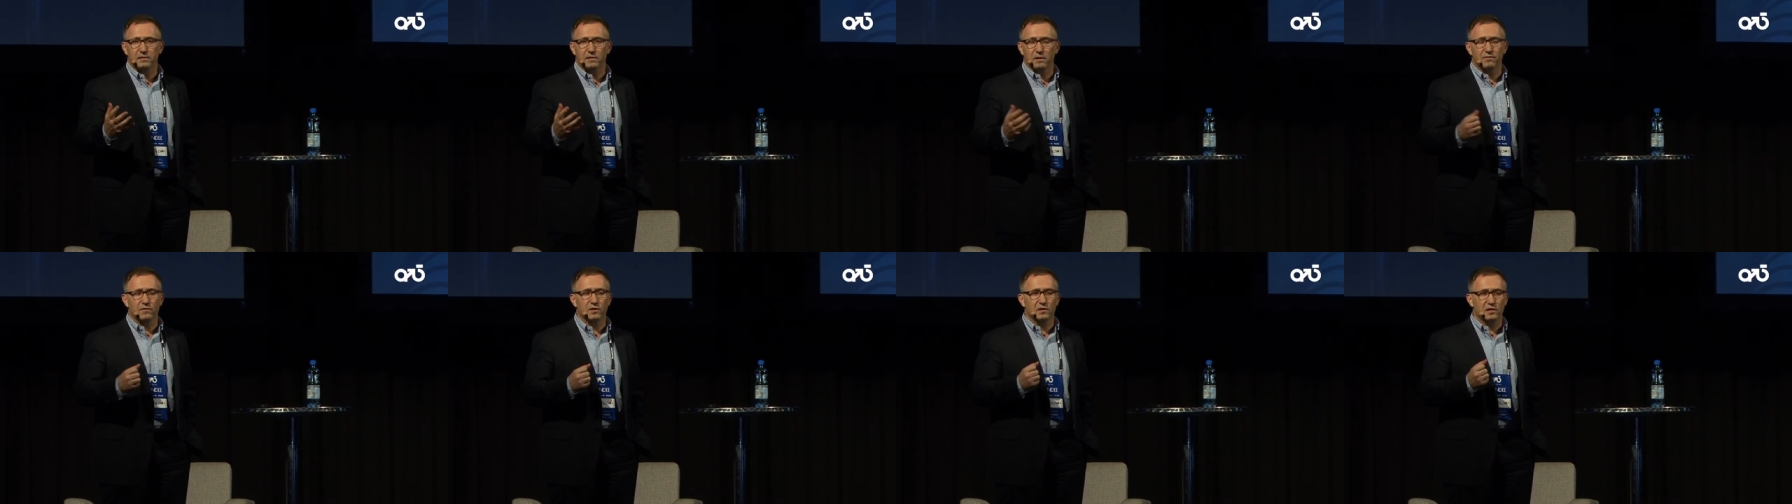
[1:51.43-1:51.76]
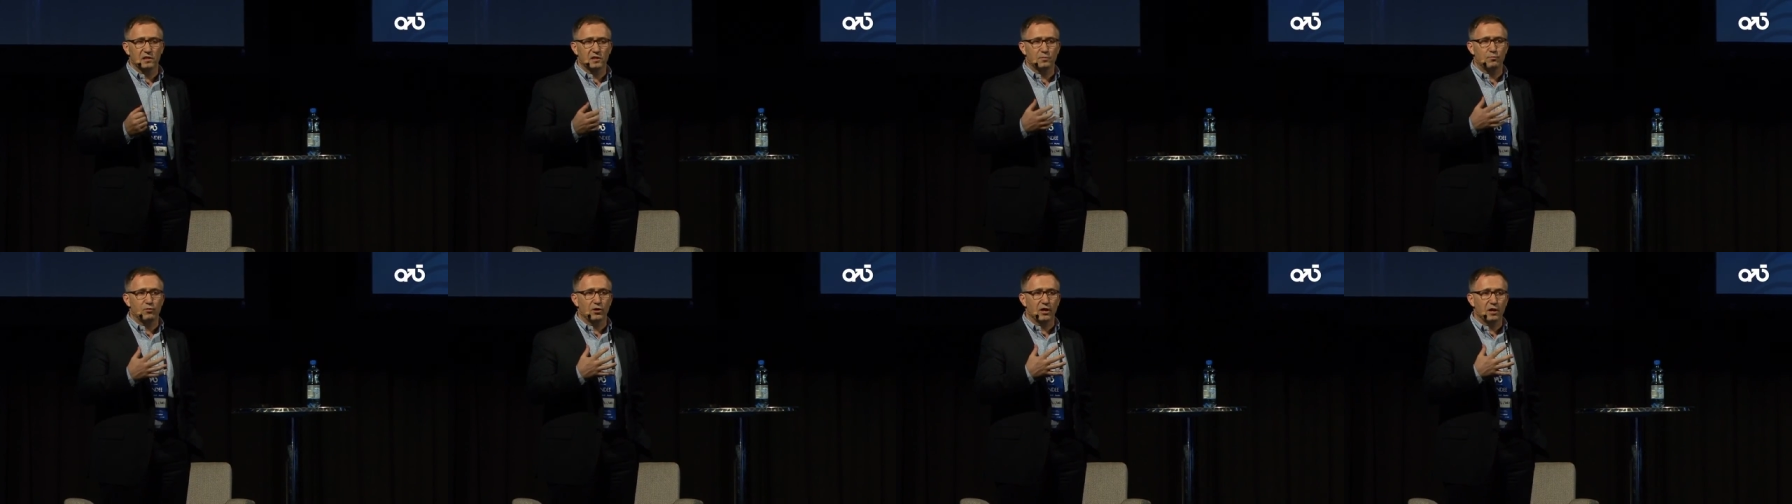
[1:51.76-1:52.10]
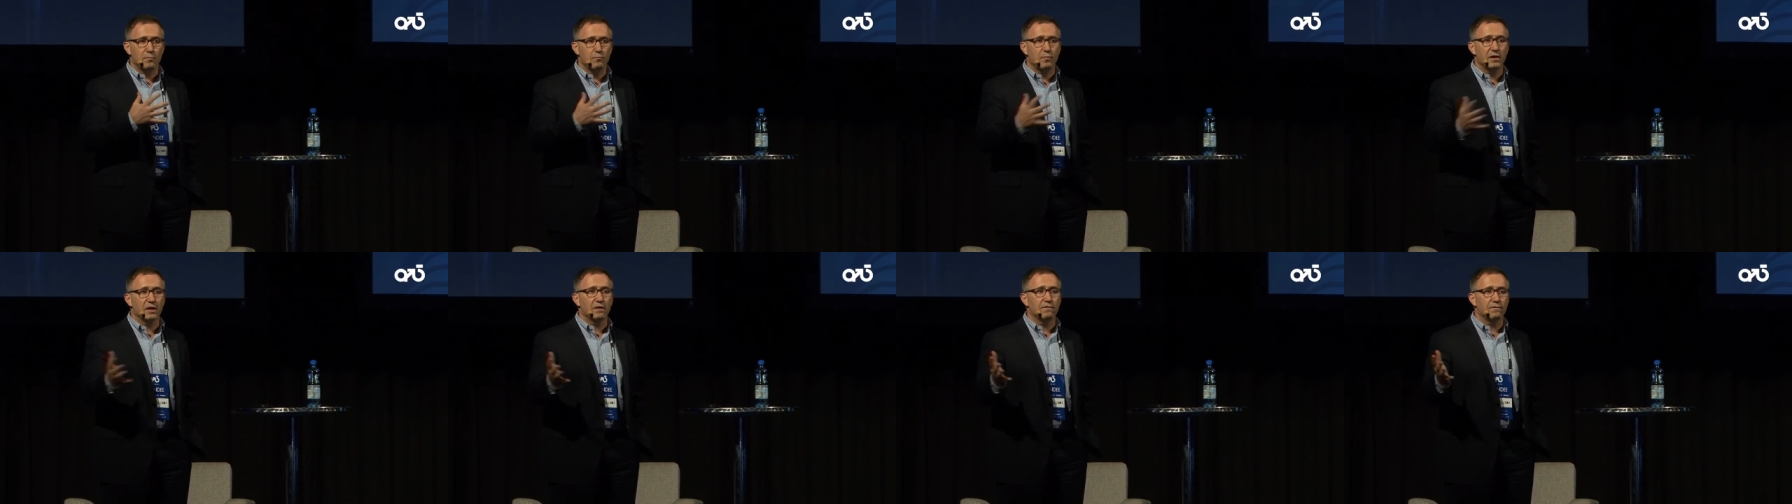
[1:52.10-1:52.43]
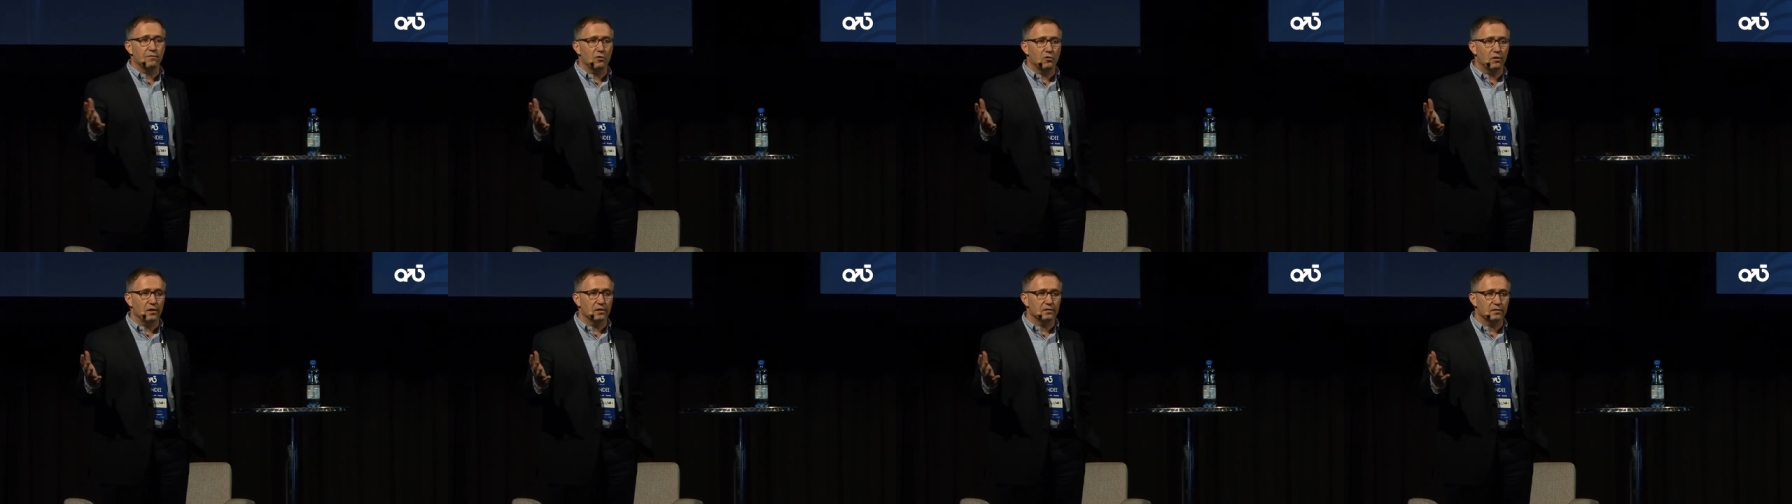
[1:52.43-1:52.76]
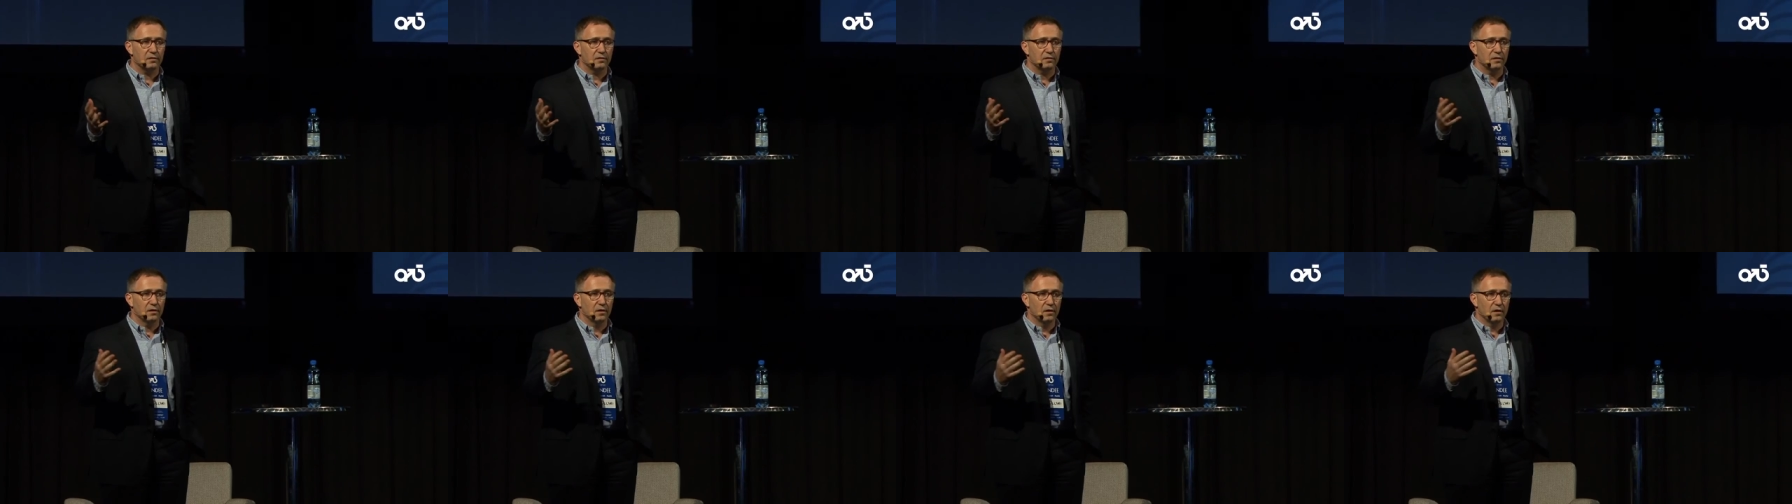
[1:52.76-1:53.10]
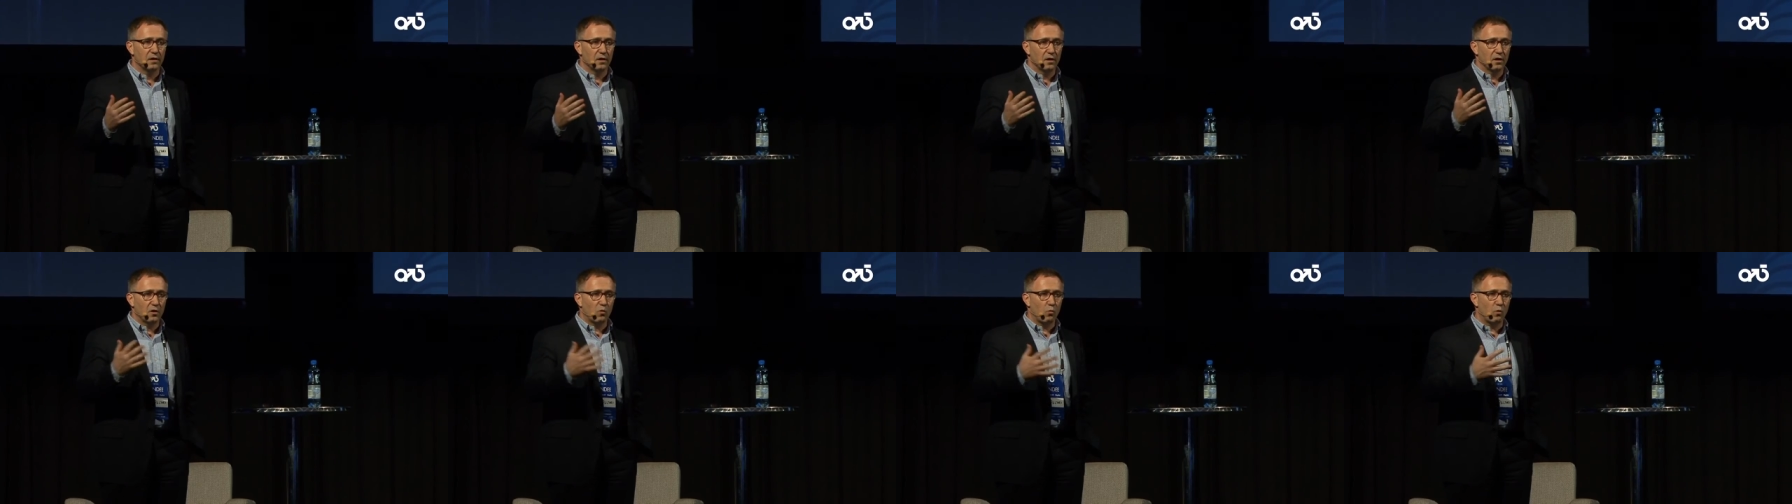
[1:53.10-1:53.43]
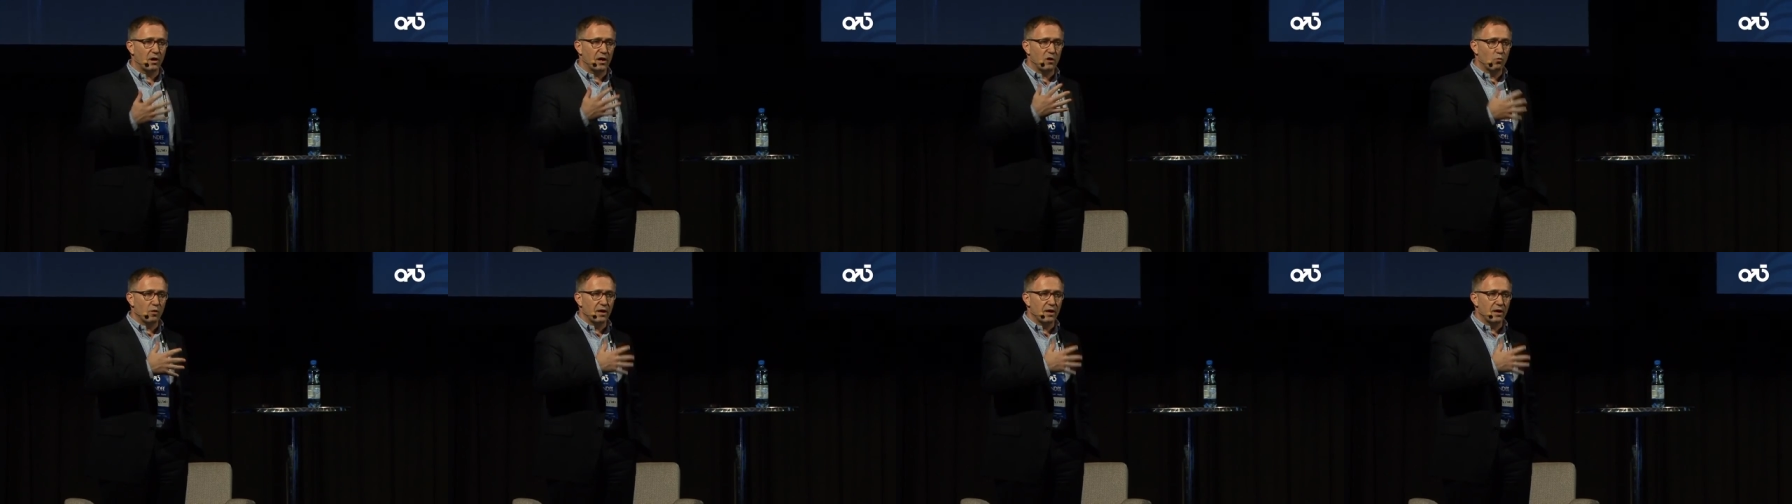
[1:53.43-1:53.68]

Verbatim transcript: And this is pretty big for us when